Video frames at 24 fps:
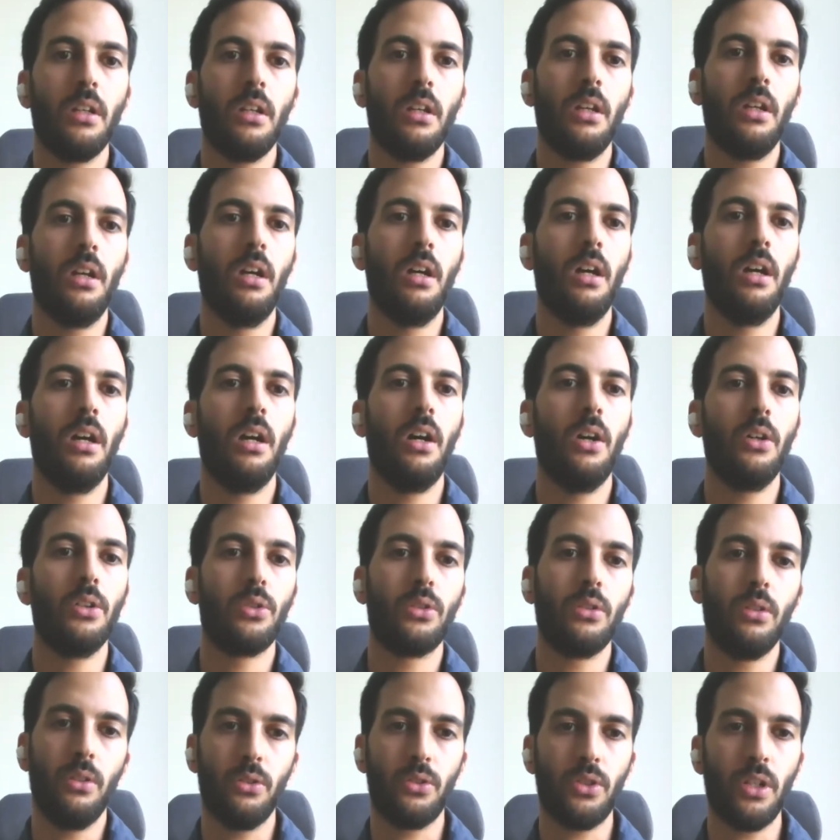
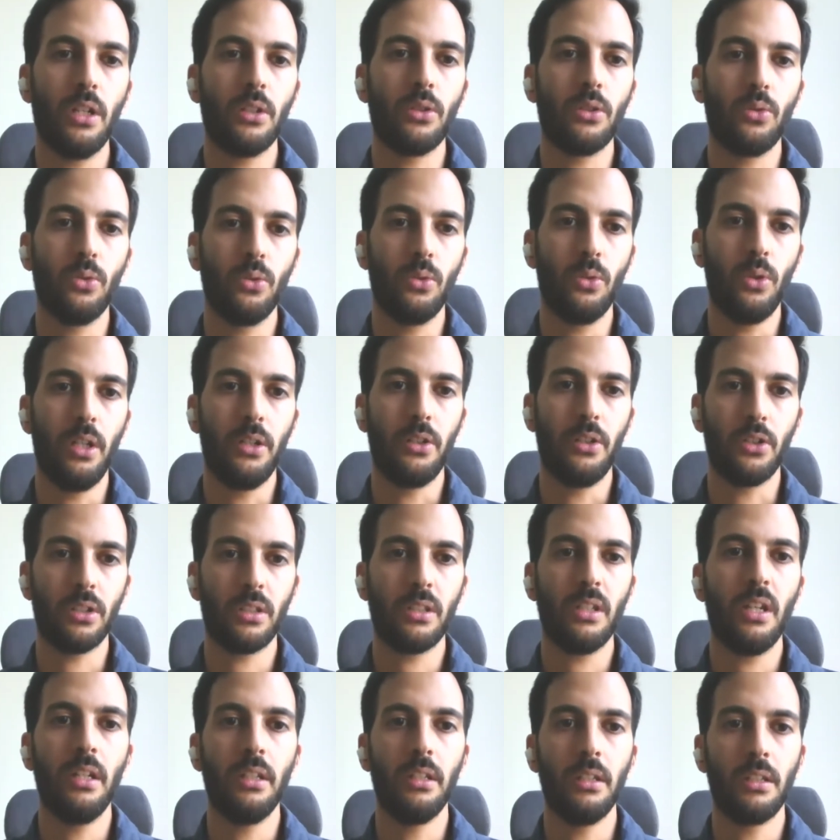on trying to
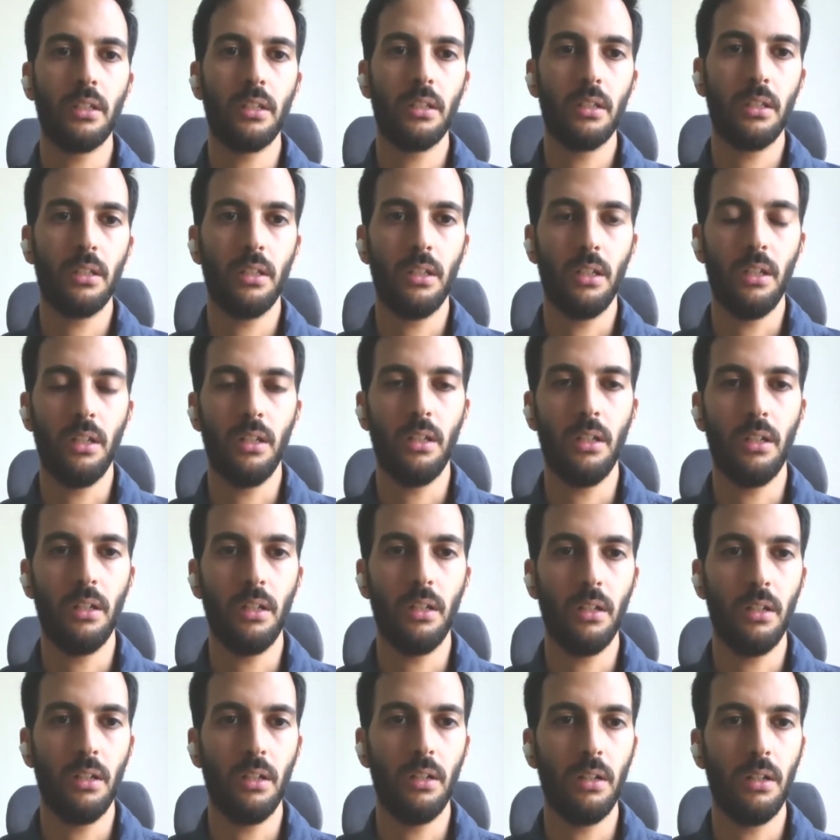understand
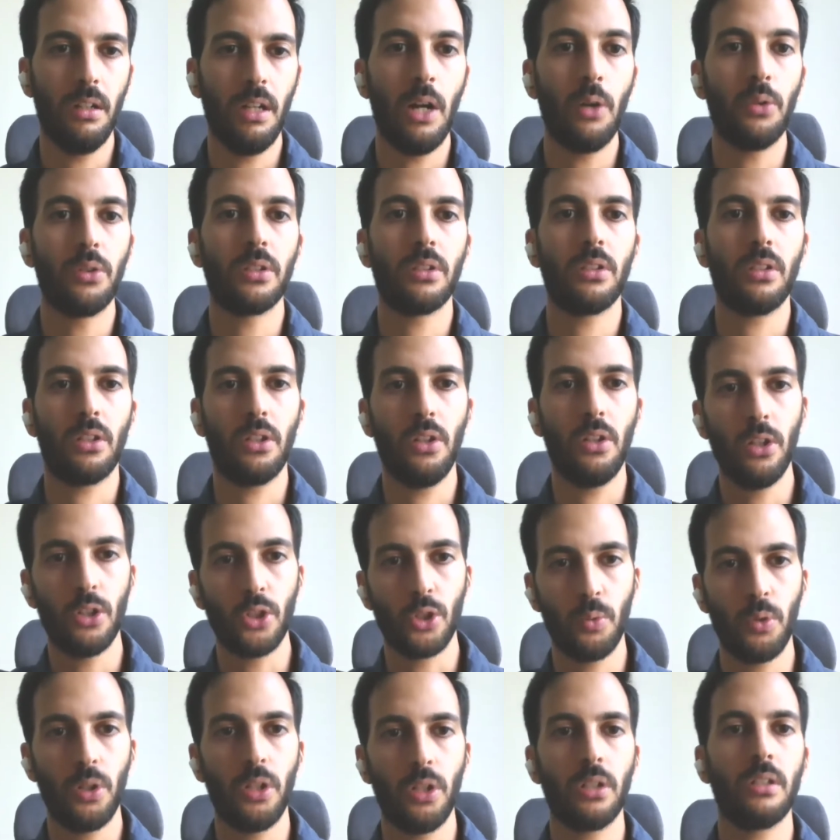how this
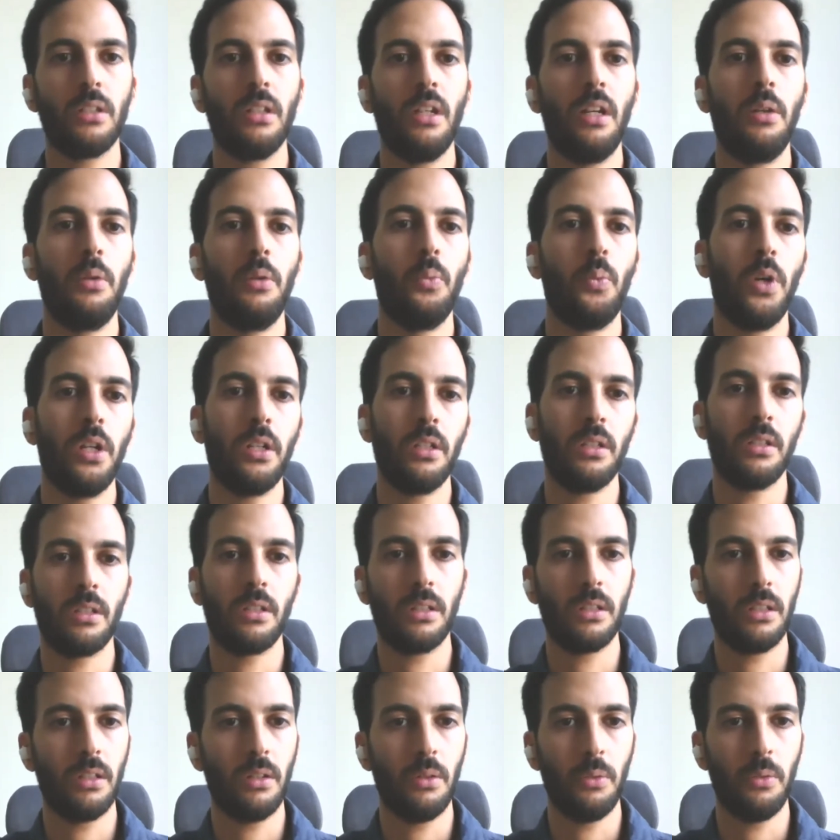technology works and what
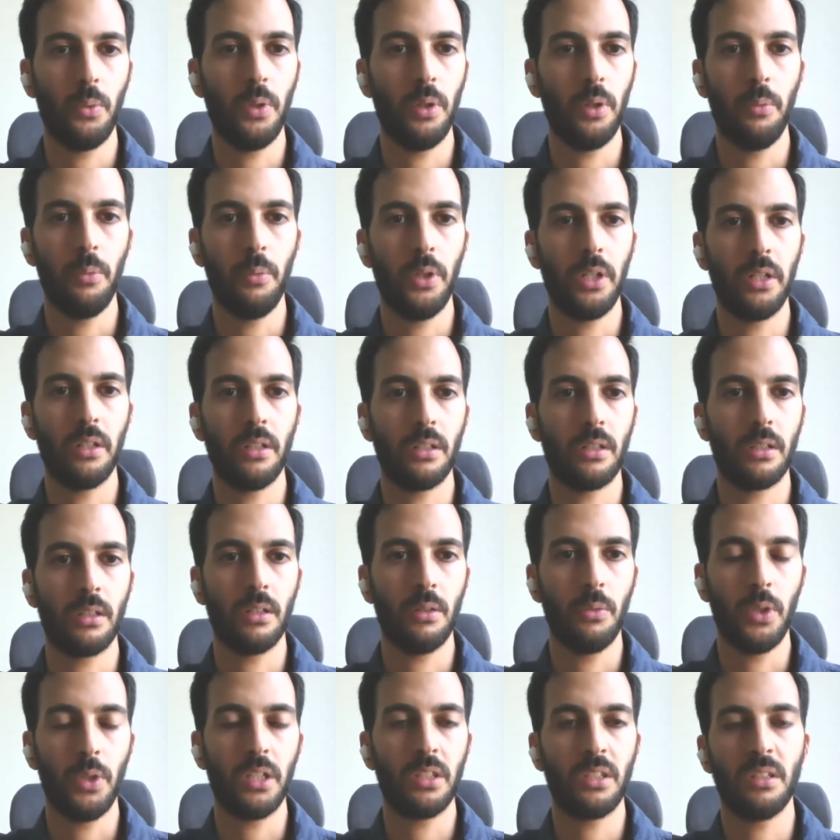is what
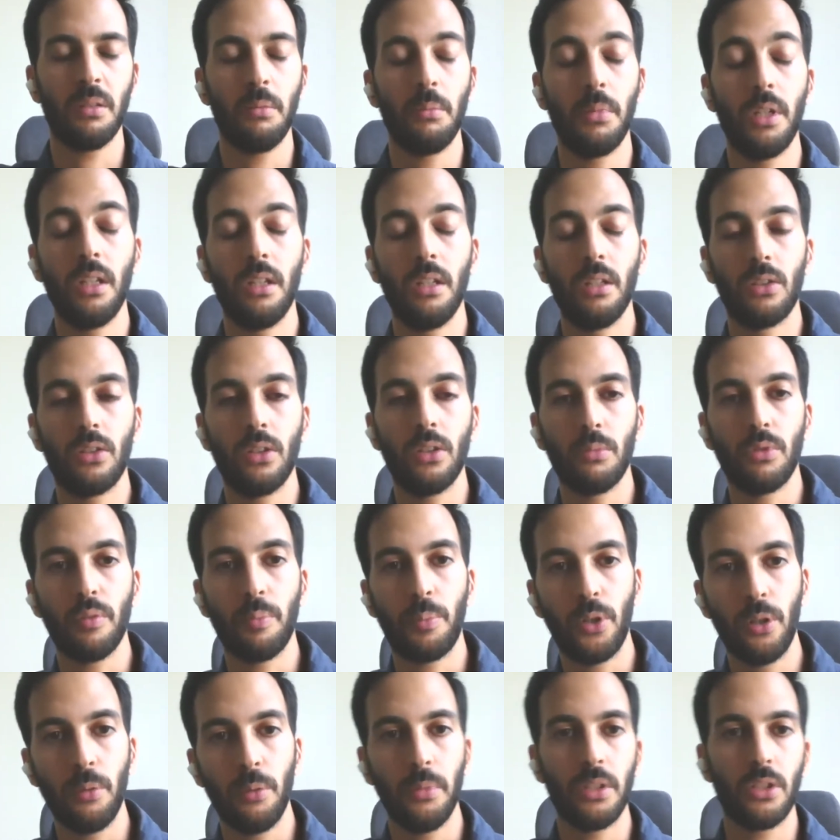does it mean in terms of
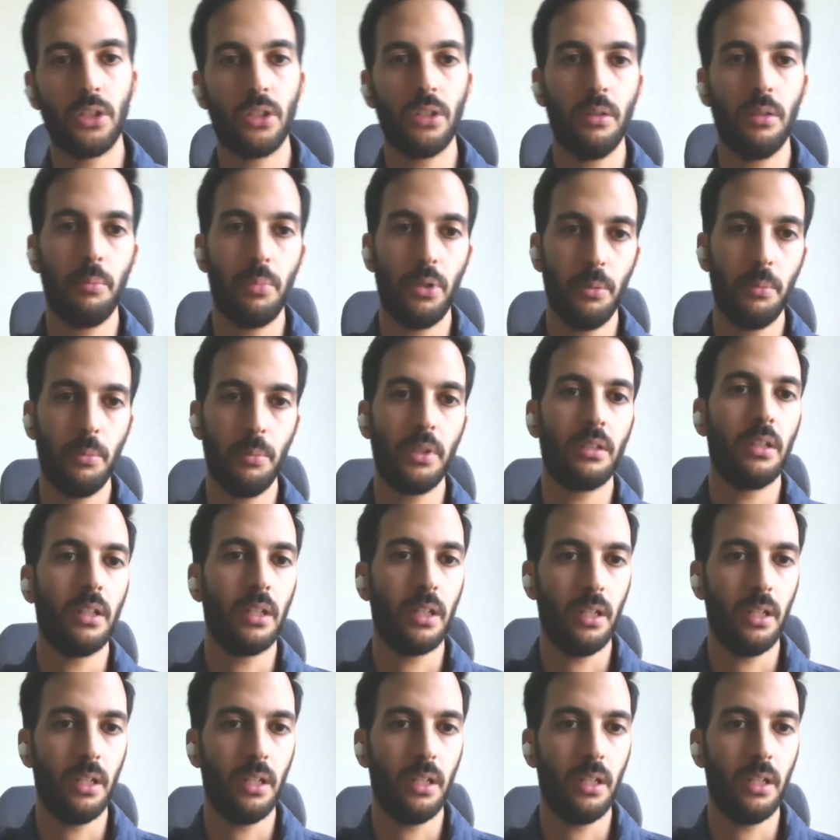permitting